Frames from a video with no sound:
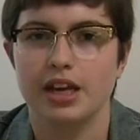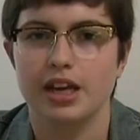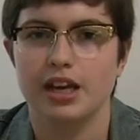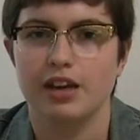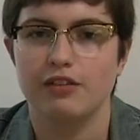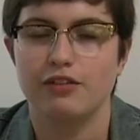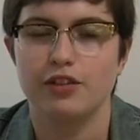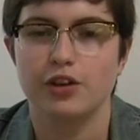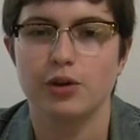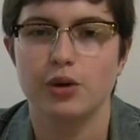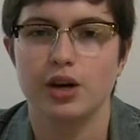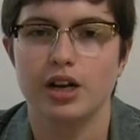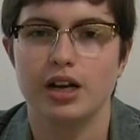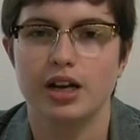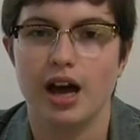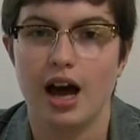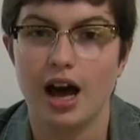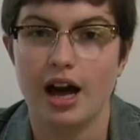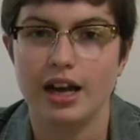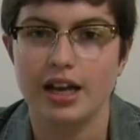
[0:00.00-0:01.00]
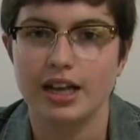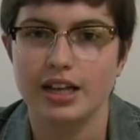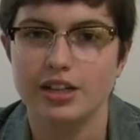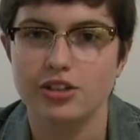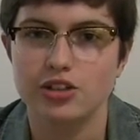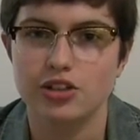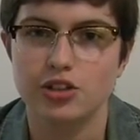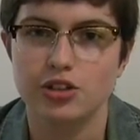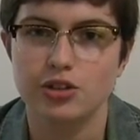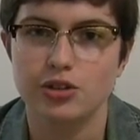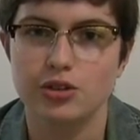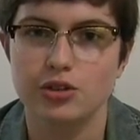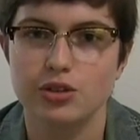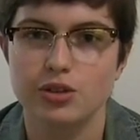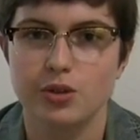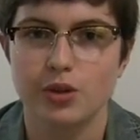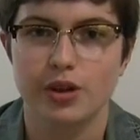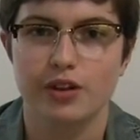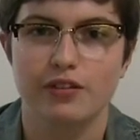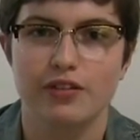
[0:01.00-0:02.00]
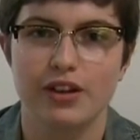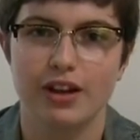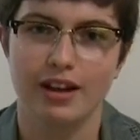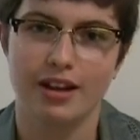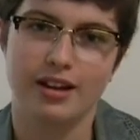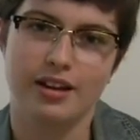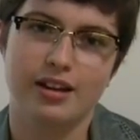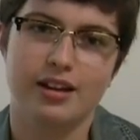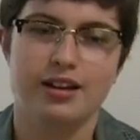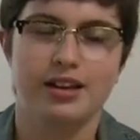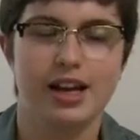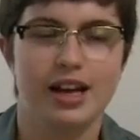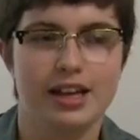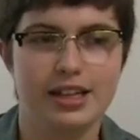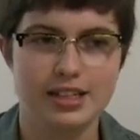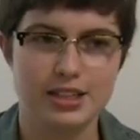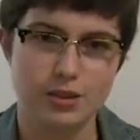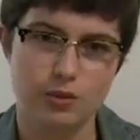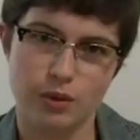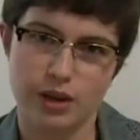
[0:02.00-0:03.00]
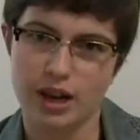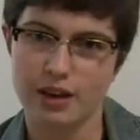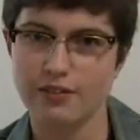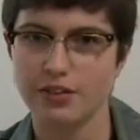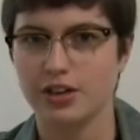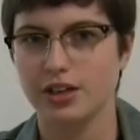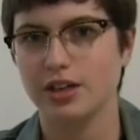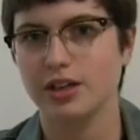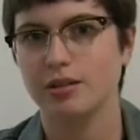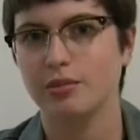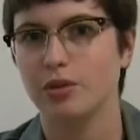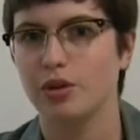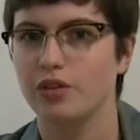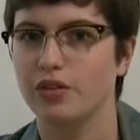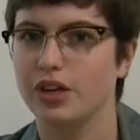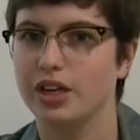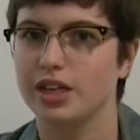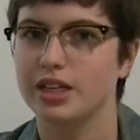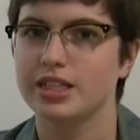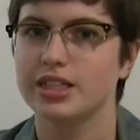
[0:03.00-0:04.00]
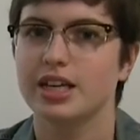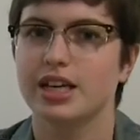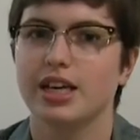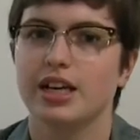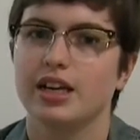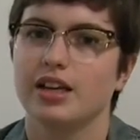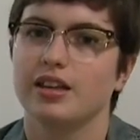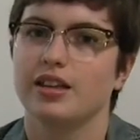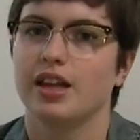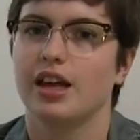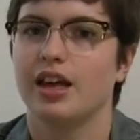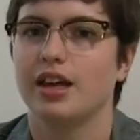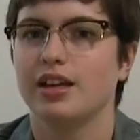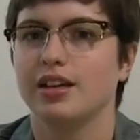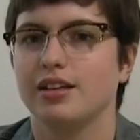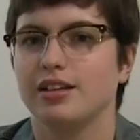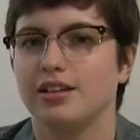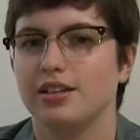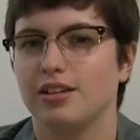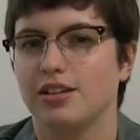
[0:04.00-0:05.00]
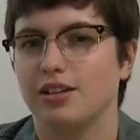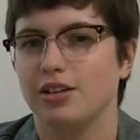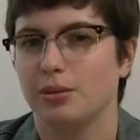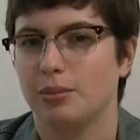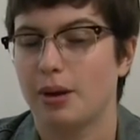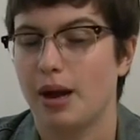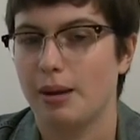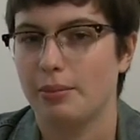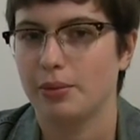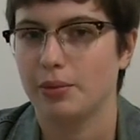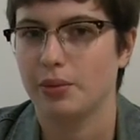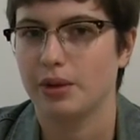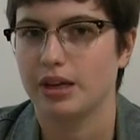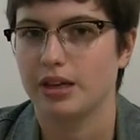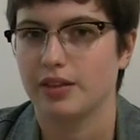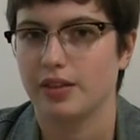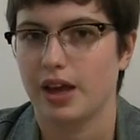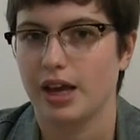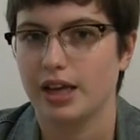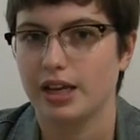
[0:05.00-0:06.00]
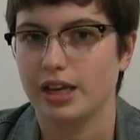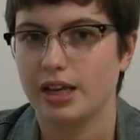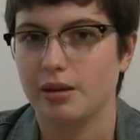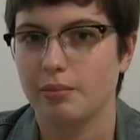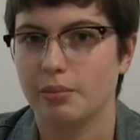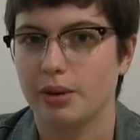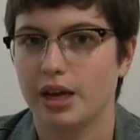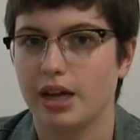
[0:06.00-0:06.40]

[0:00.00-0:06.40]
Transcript: If you are not into sort of like nice whatever movies, then you probably wouldn't like it.